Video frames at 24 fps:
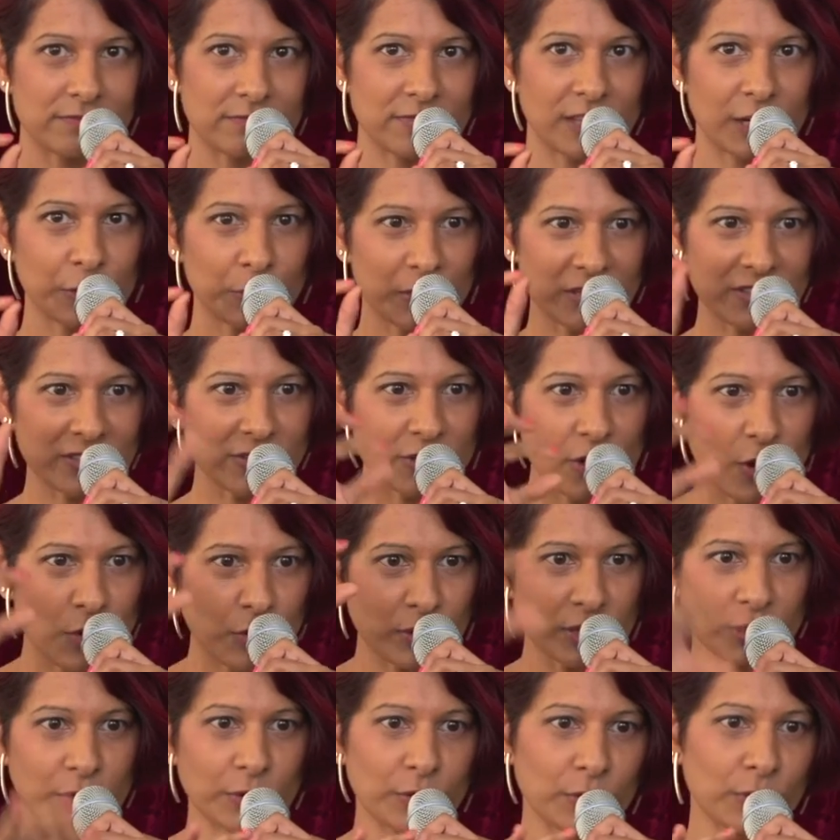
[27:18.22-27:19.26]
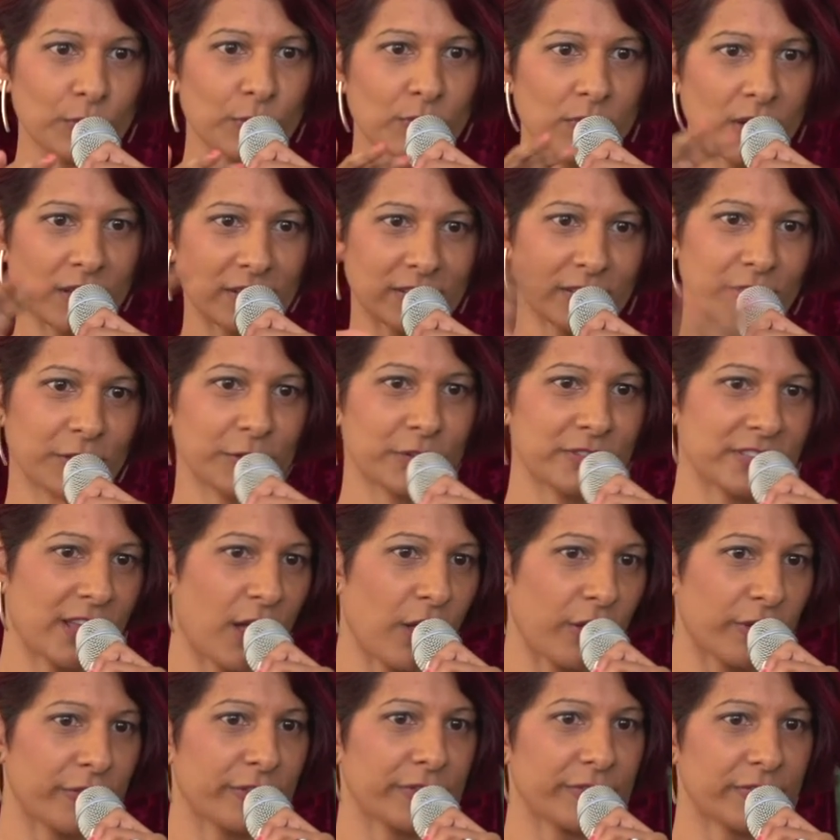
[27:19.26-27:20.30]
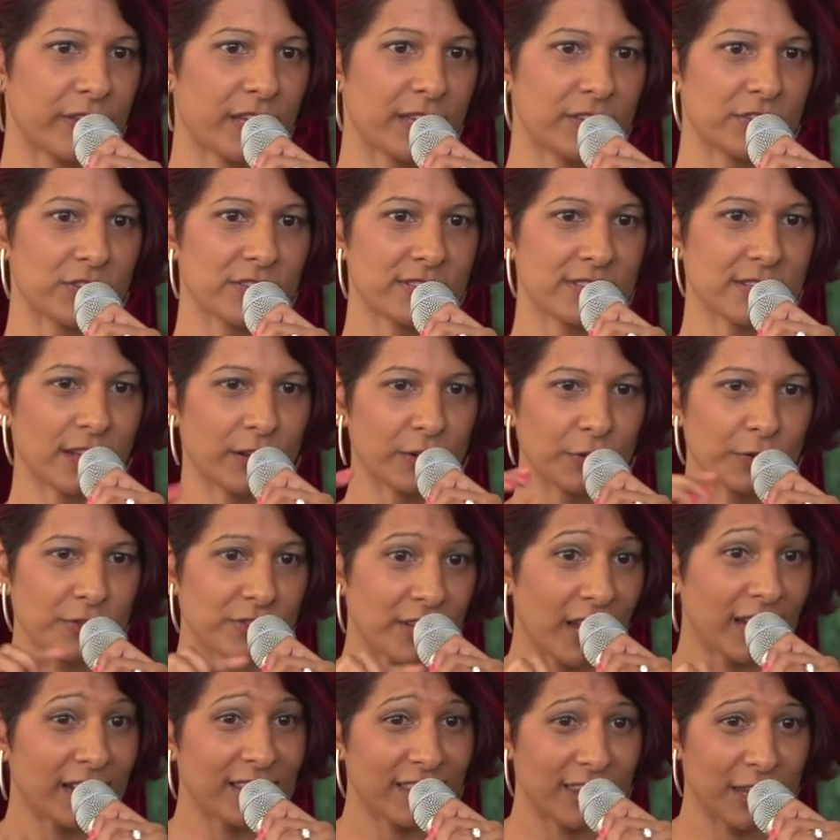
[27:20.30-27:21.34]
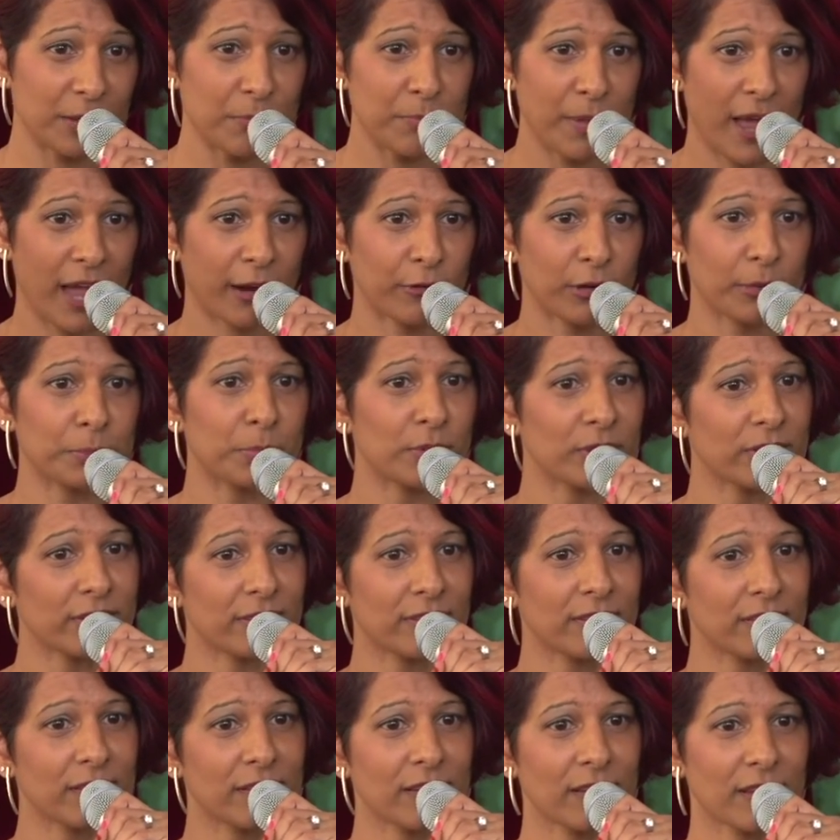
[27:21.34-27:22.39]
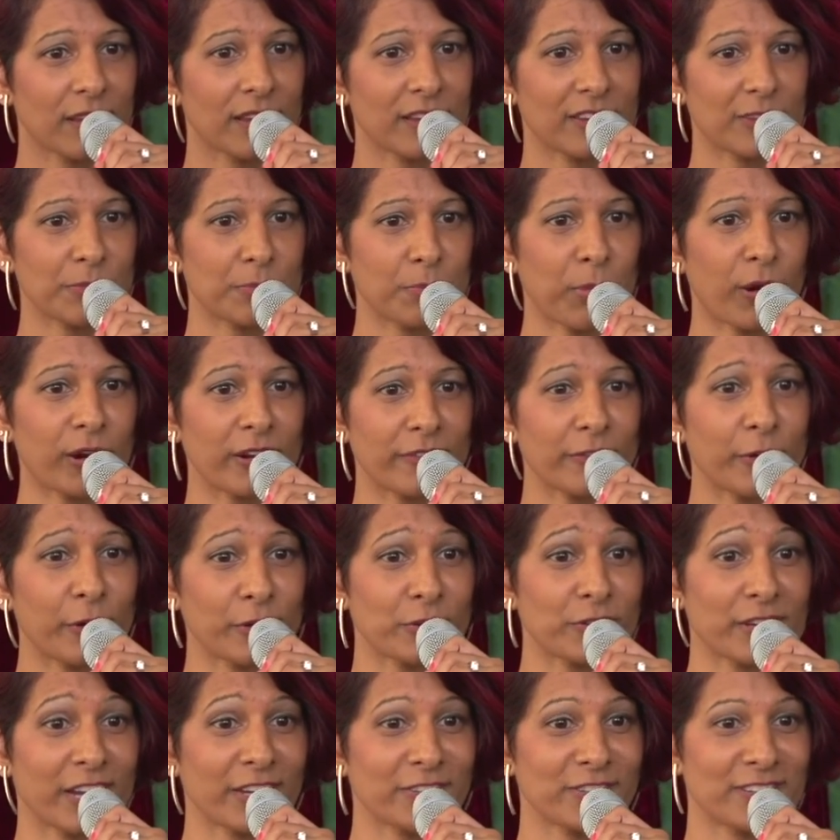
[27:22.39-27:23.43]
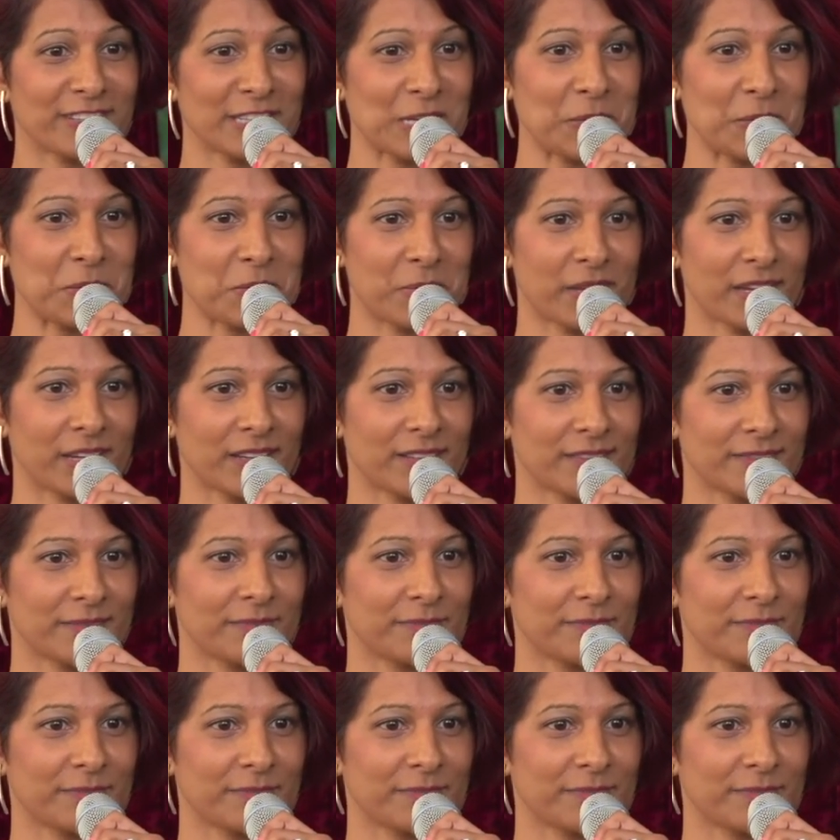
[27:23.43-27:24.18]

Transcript: there is no you unto yourself, and just understanding the impact ripples is part of your education as a human being.